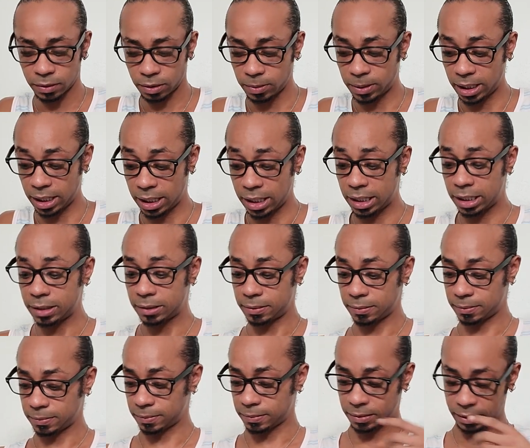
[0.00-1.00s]
Okay?
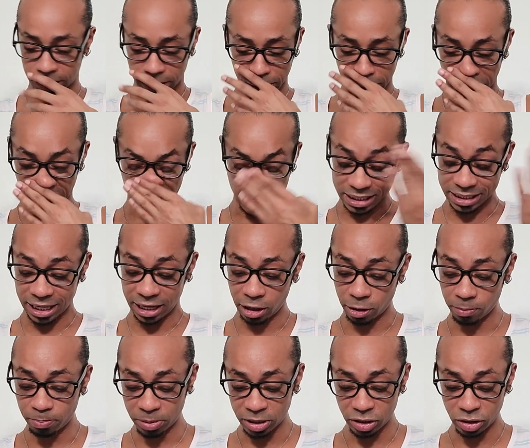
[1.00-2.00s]
And it's
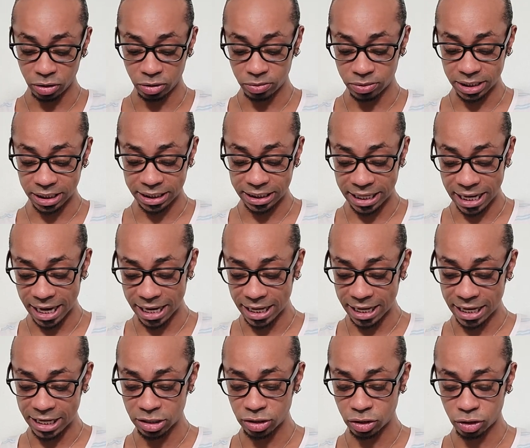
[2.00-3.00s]
helping you to
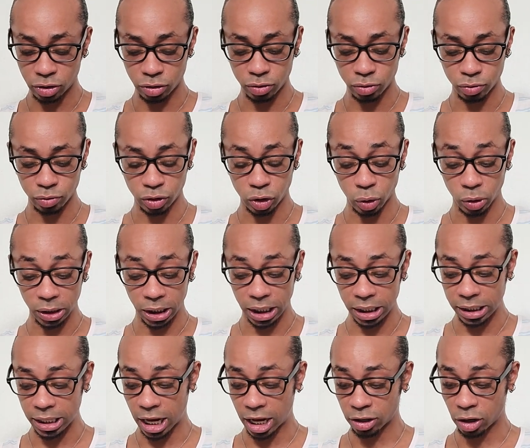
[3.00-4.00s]
get into your uh,
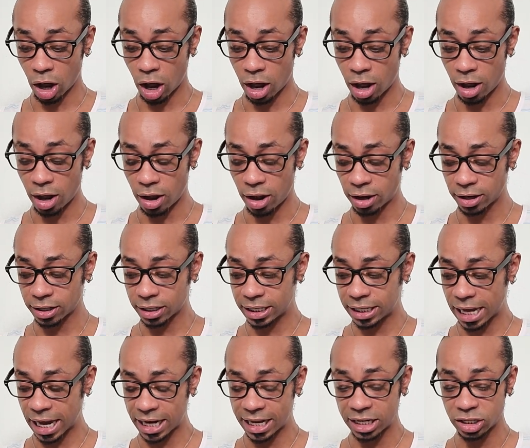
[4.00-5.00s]
uh,
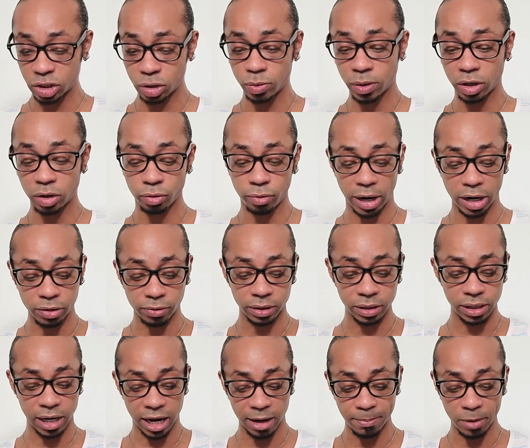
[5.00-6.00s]
get into a greater
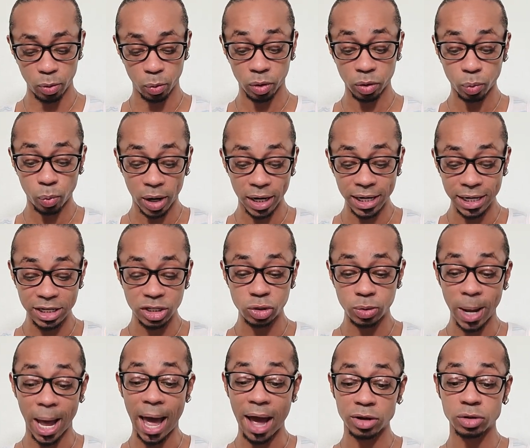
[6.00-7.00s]
alignment with what it is
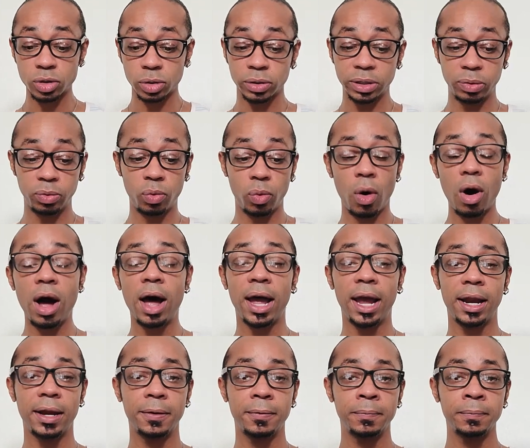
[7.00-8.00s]
you actually
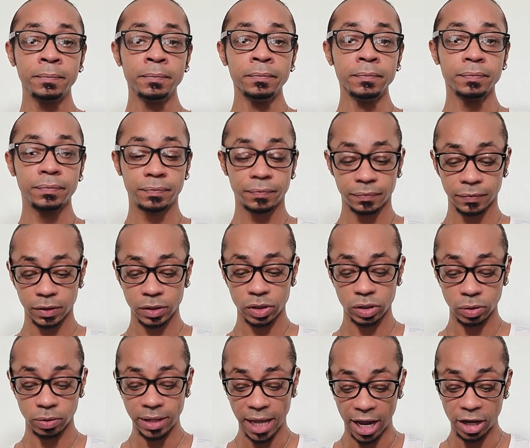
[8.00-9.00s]
want
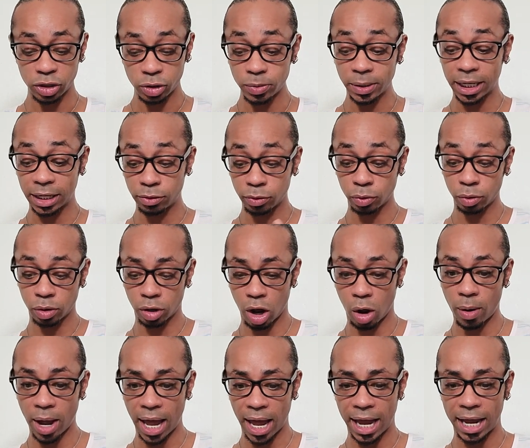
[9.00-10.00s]
so that you can
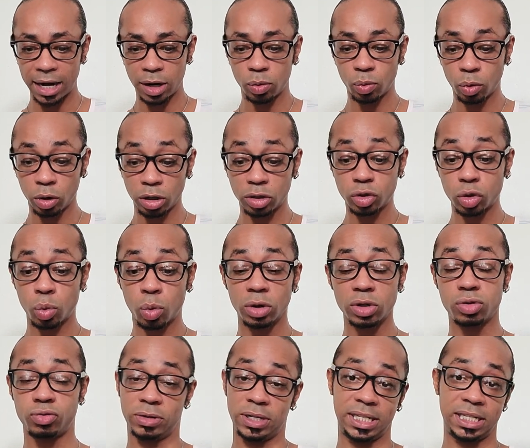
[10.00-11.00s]
go ahead and work
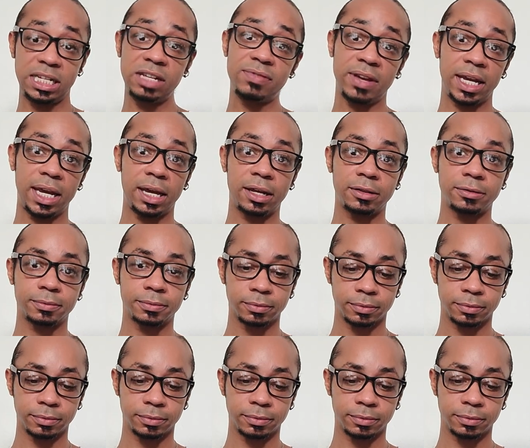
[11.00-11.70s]
towards receiving it.